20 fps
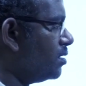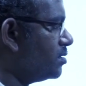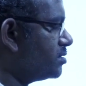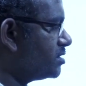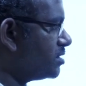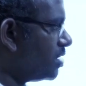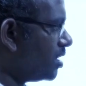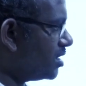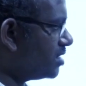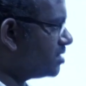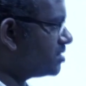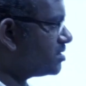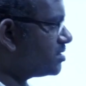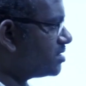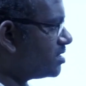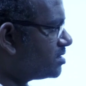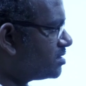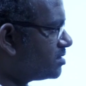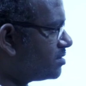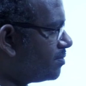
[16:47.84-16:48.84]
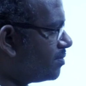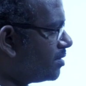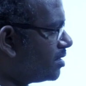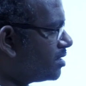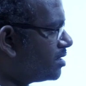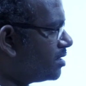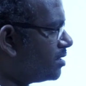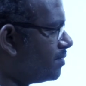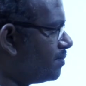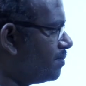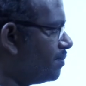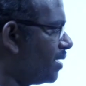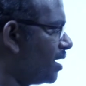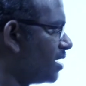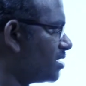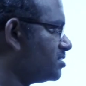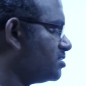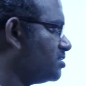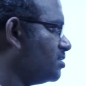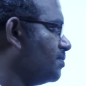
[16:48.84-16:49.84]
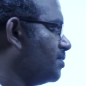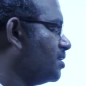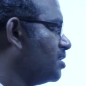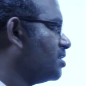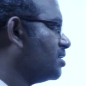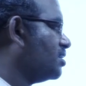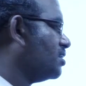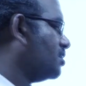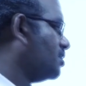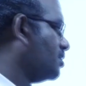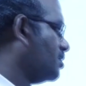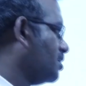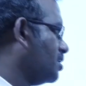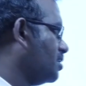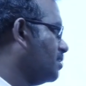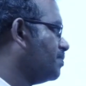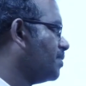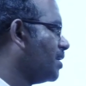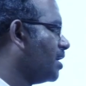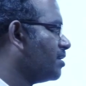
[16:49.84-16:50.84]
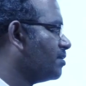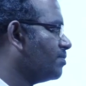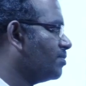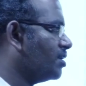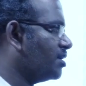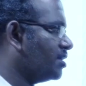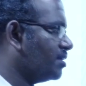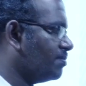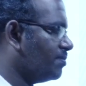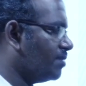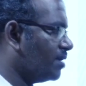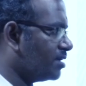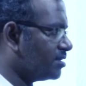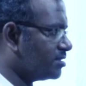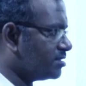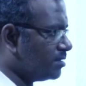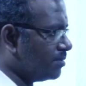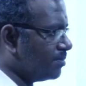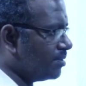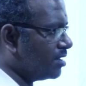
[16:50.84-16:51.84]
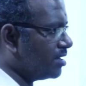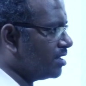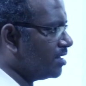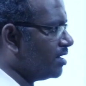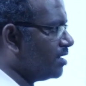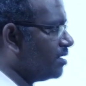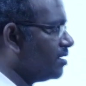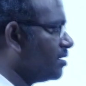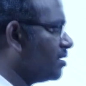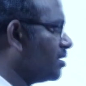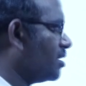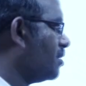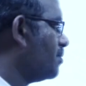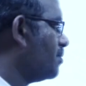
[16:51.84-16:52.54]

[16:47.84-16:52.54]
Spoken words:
solid state stability, bulk stability, compatibility, bulk stability and